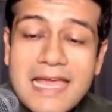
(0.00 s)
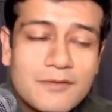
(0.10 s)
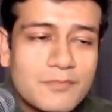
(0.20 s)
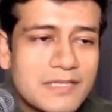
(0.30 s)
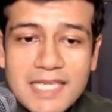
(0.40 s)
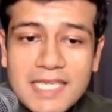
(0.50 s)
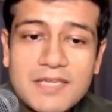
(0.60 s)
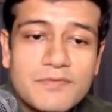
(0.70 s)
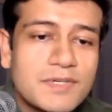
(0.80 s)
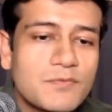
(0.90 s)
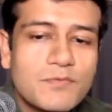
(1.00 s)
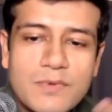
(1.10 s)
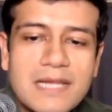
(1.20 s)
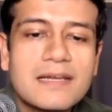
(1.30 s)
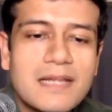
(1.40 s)
And by the way, even if
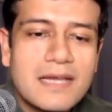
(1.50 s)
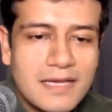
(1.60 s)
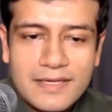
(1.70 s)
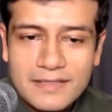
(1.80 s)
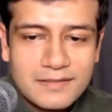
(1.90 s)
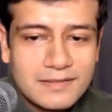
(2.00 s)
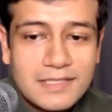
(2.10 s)
one guy